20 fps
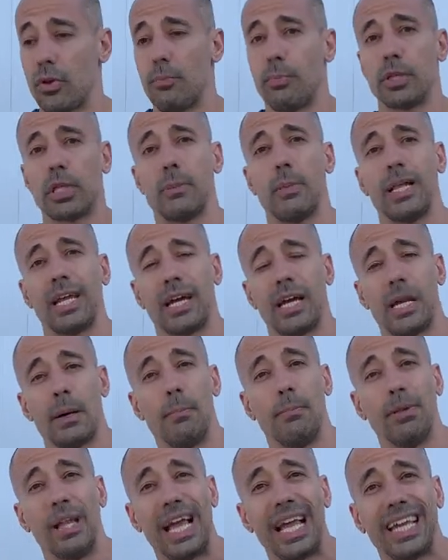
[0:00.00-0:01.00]
put them like on a
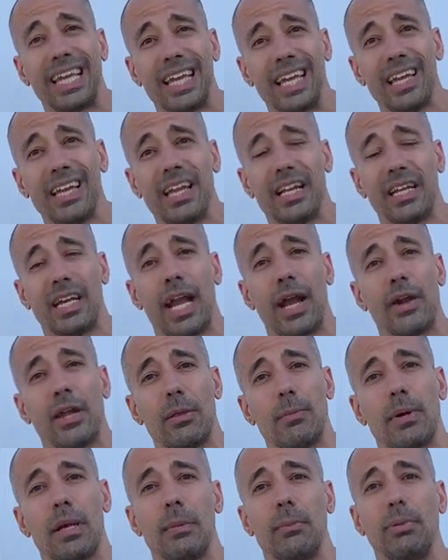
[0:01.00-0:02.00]
blanket and carry
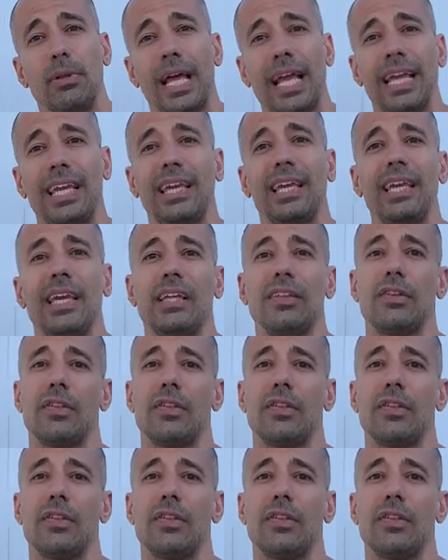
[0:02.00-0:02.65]
them on a blanket